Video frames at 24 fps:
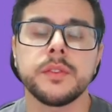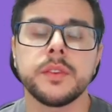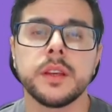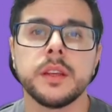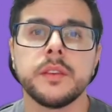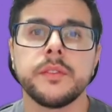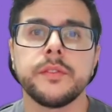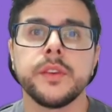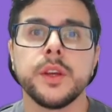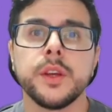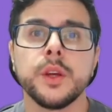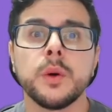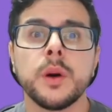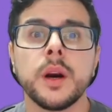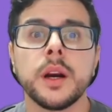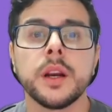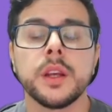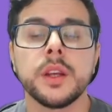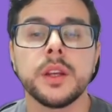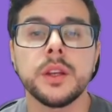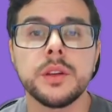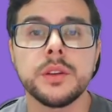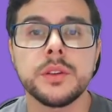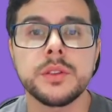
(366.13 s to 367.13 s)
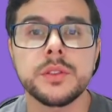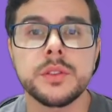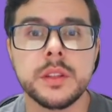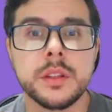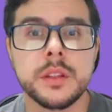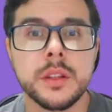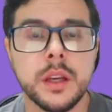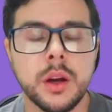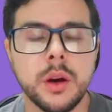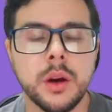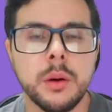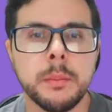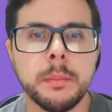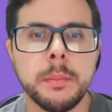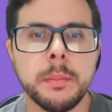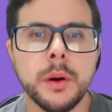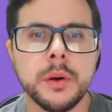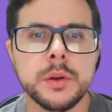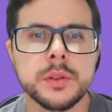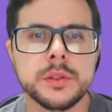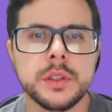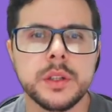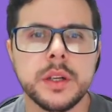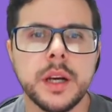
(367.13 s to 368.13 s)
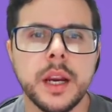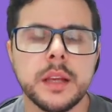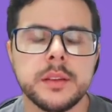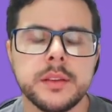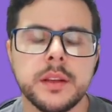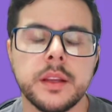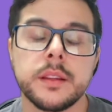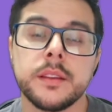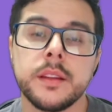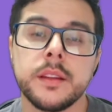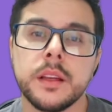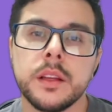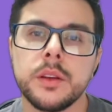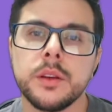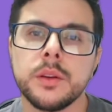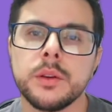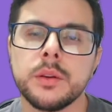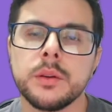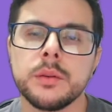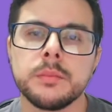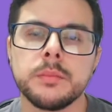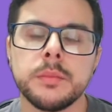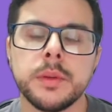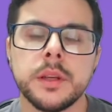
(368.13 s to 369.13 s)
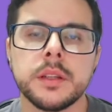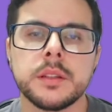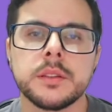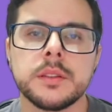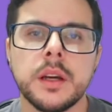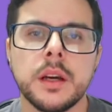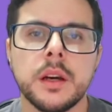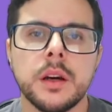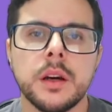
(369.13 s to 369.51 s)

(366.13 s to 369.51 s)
if you are using the composer as I tell you minutes